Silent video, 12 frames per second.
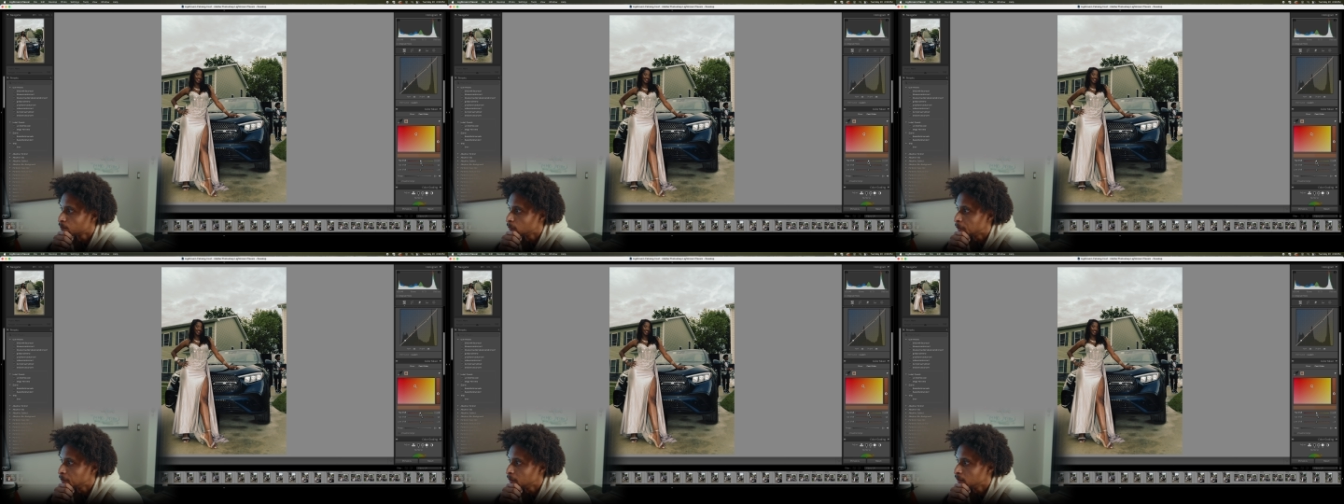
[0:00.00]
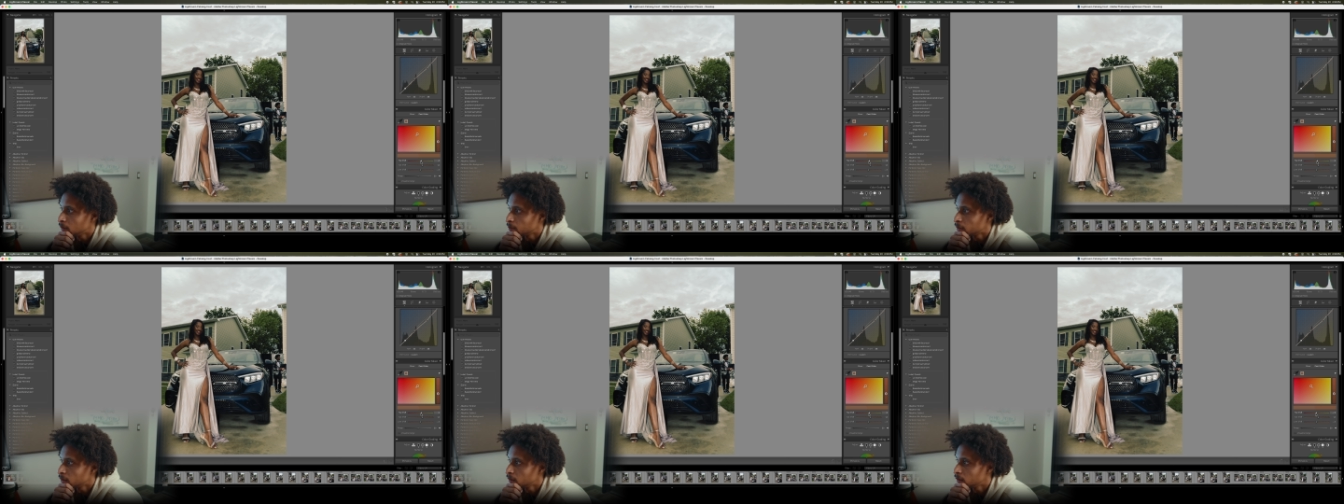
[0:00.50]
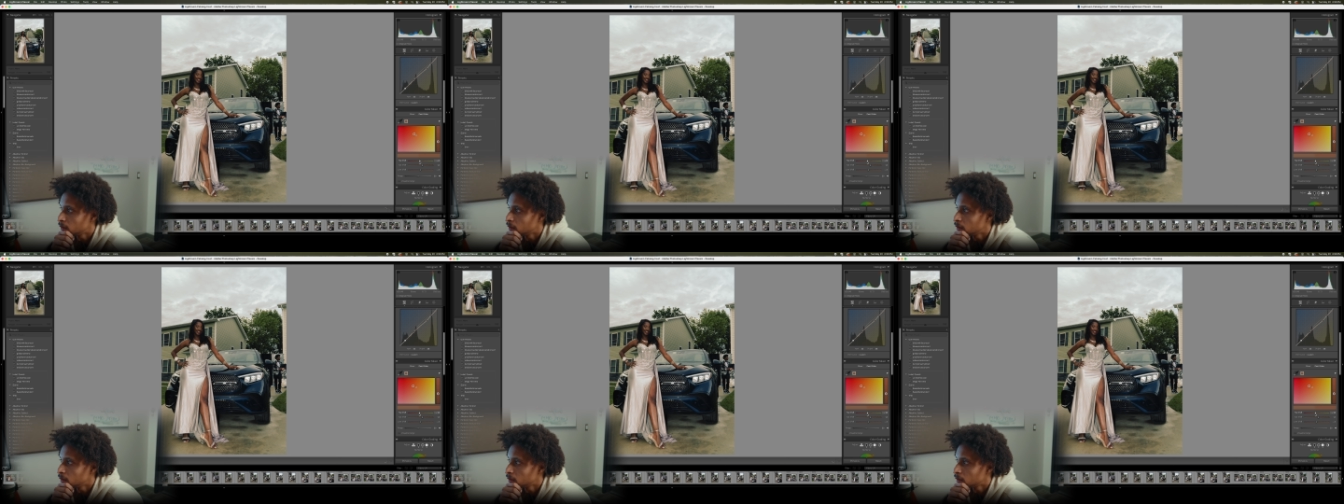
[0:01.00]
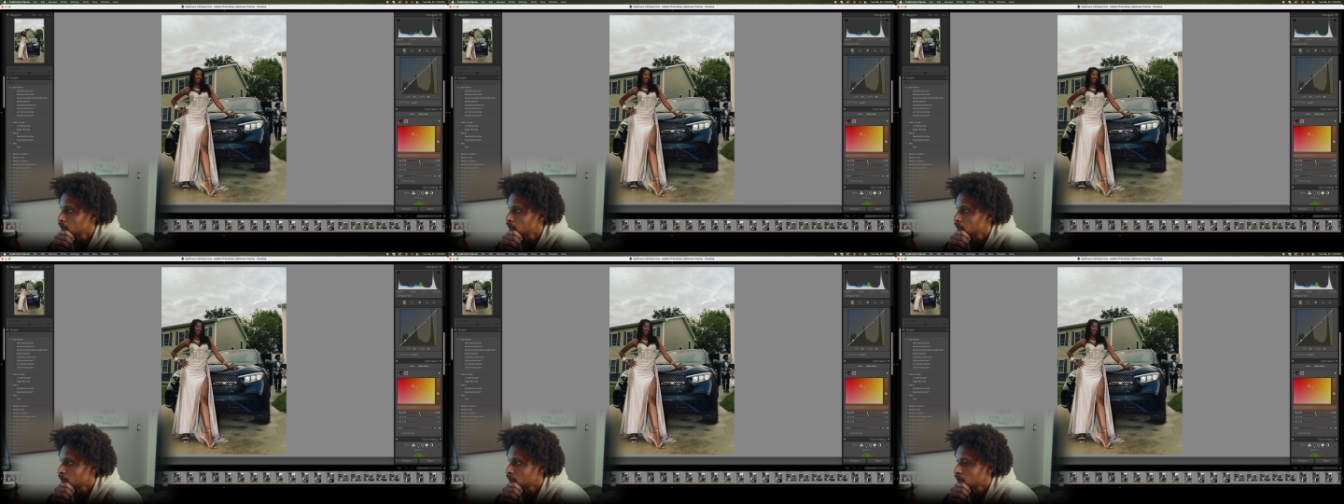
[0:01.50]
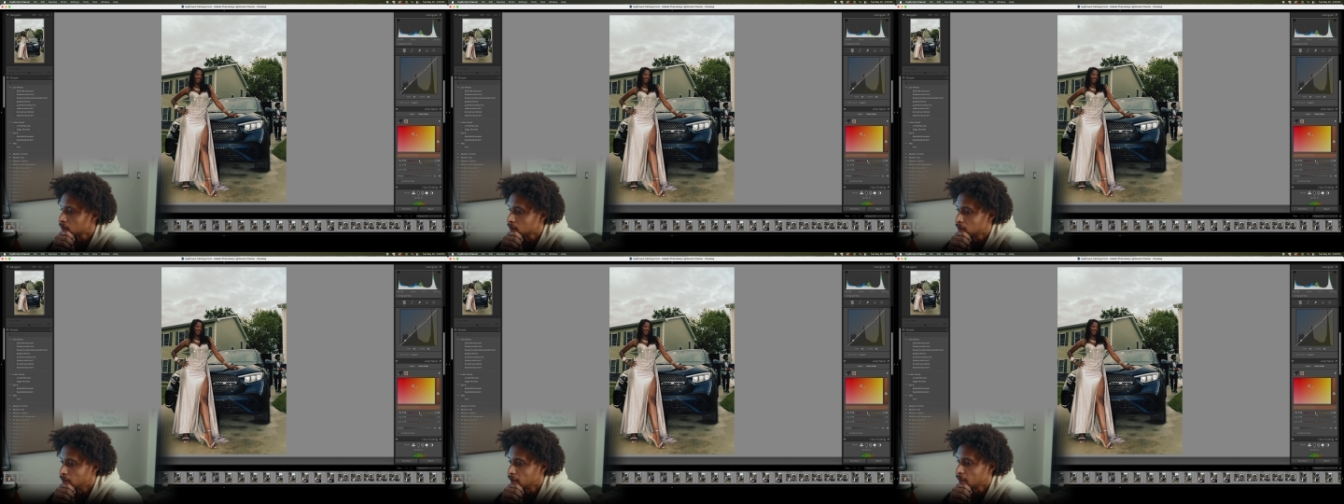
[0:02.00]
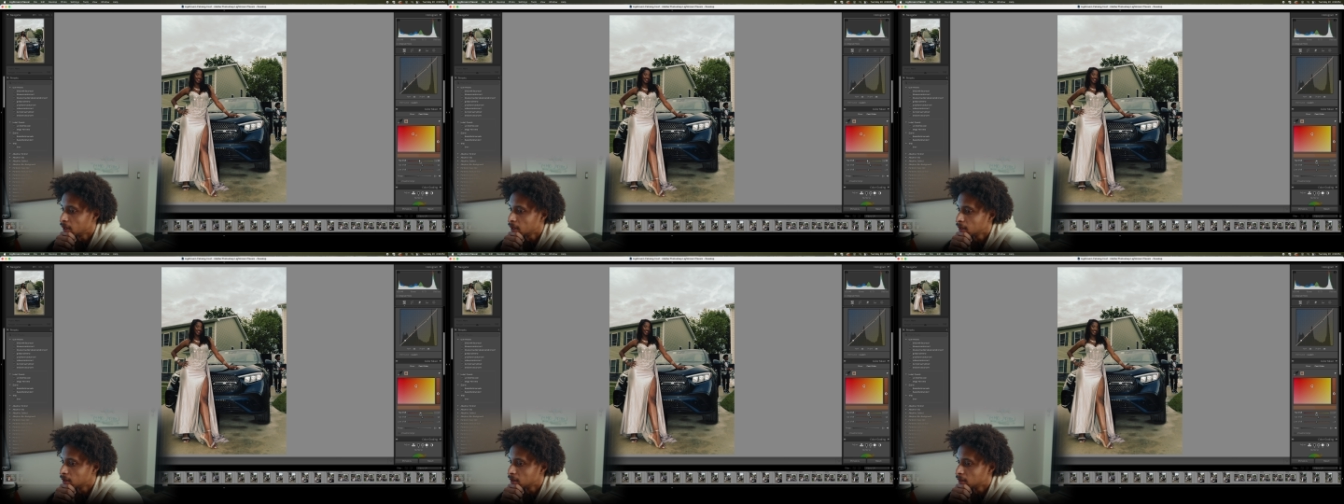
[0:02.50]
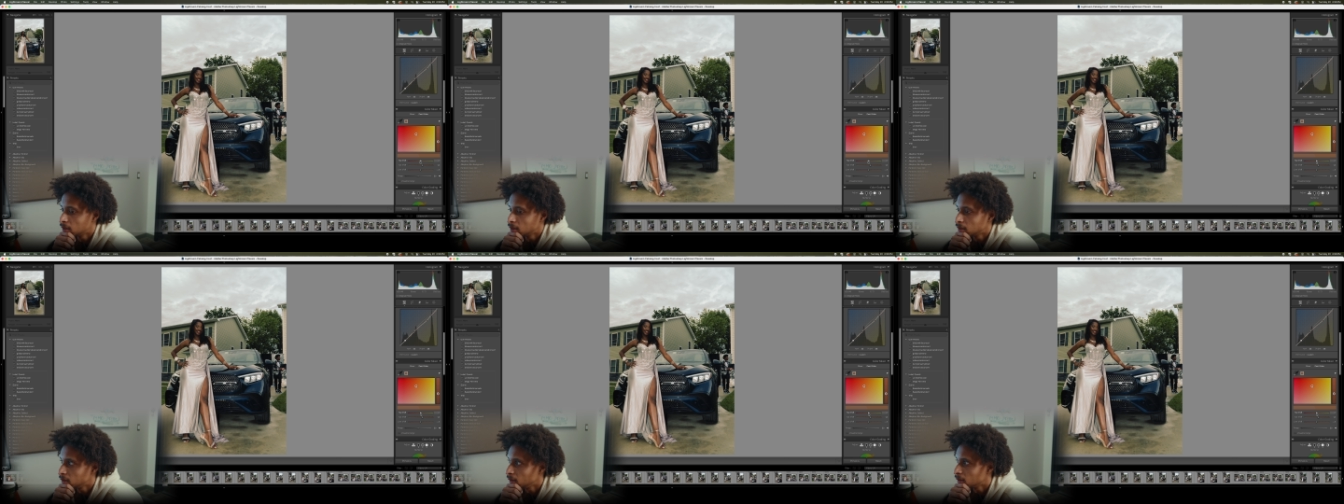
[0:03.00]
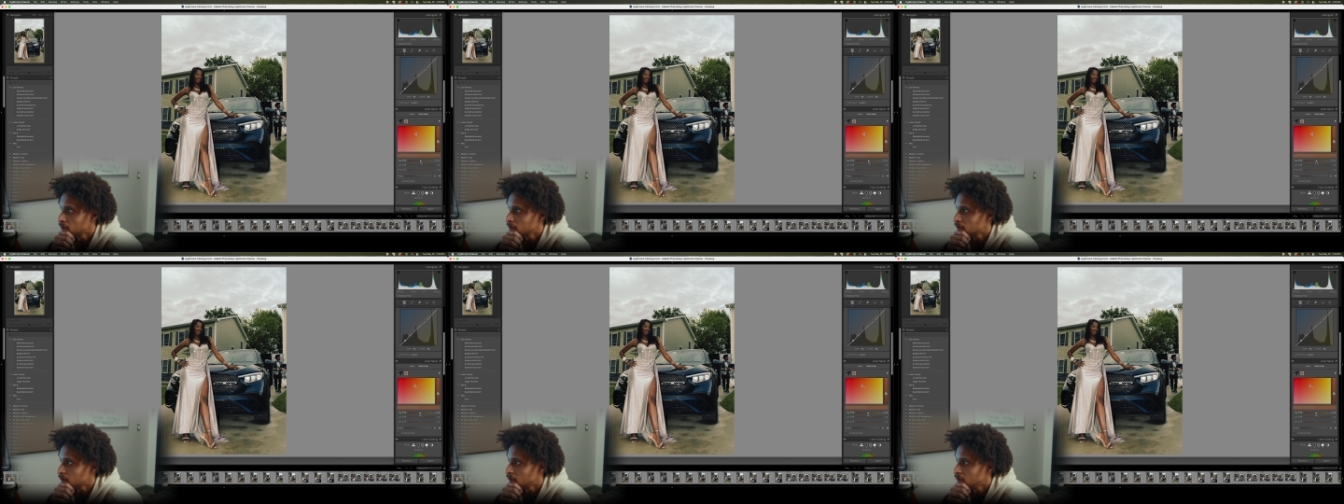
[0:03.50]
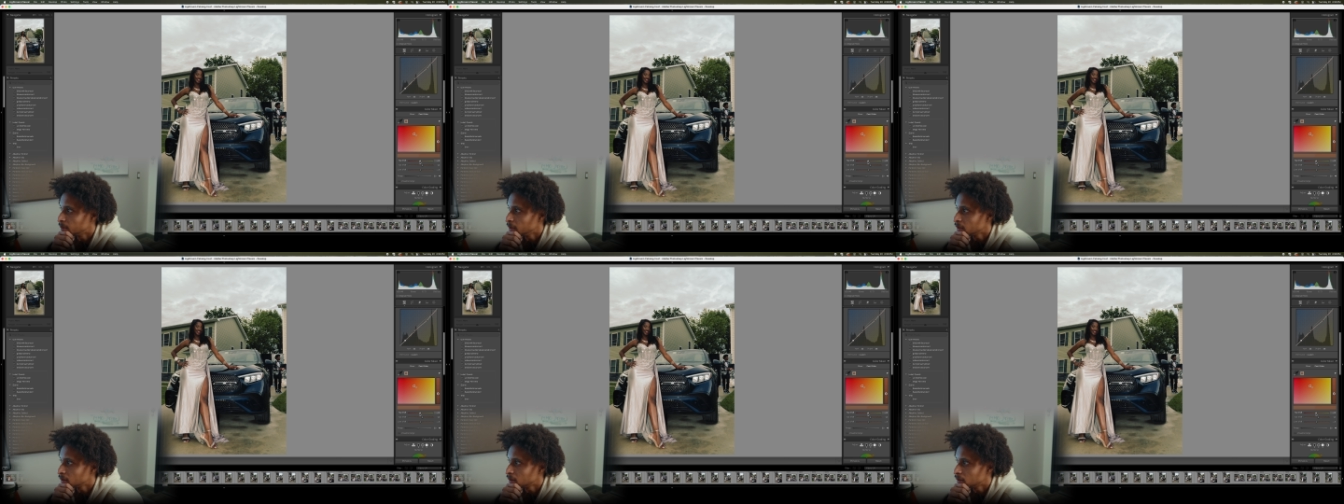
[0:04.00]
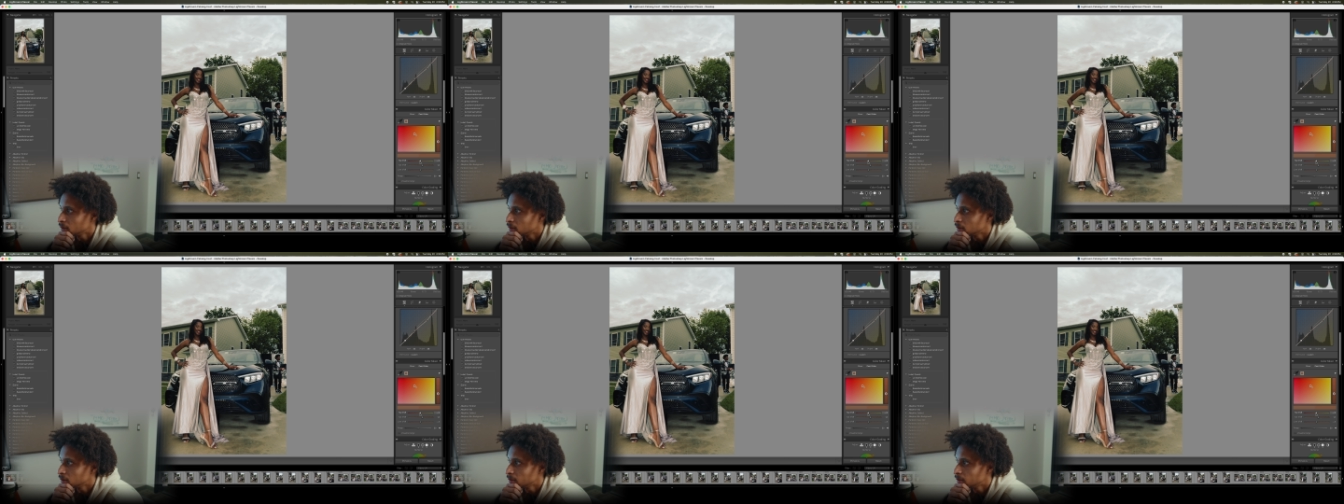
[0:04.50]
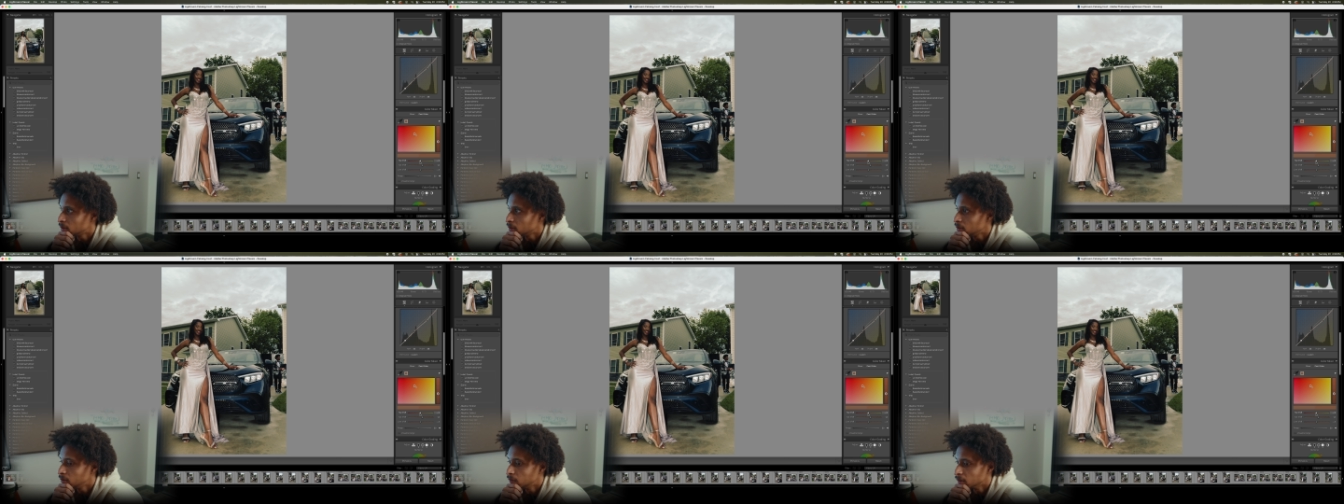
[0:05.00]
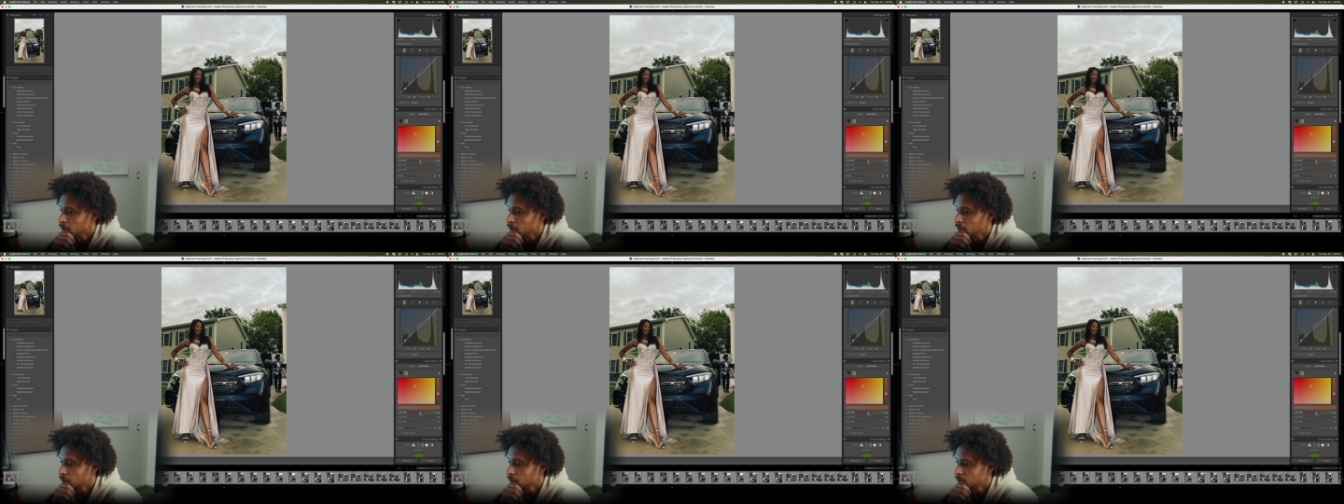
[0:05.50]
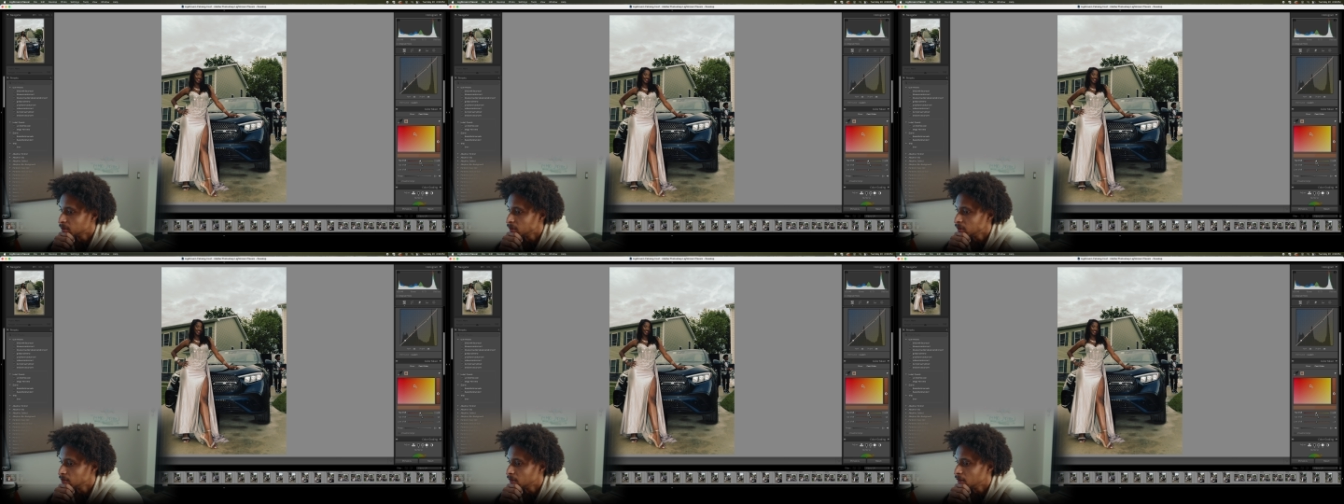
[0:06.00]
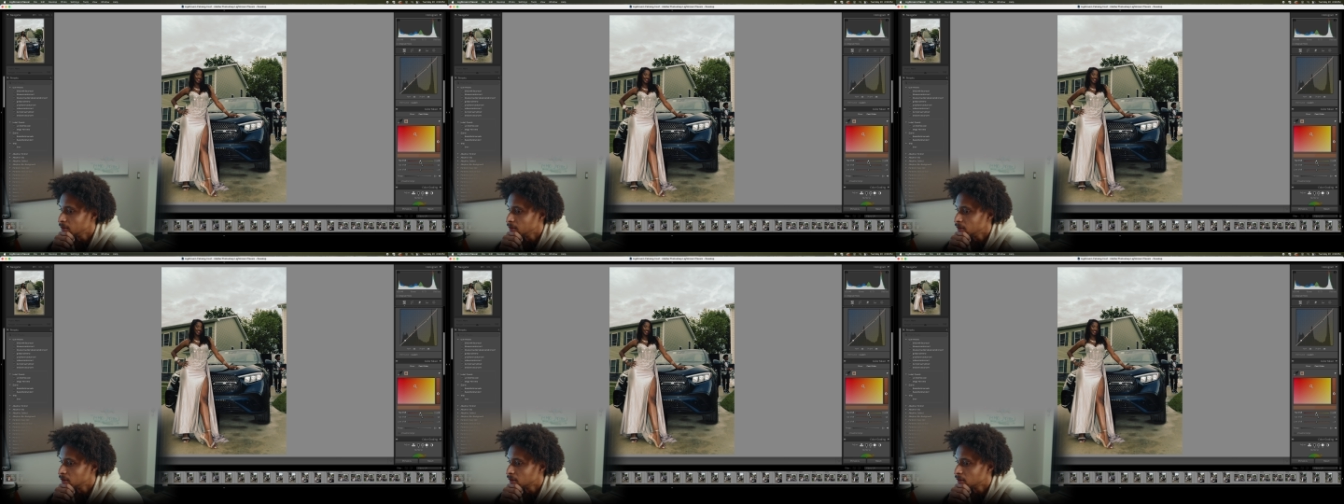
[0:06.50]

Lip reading: Maybe play with this. Nah. See, that's because it makes it look a little bit too red. Maybe.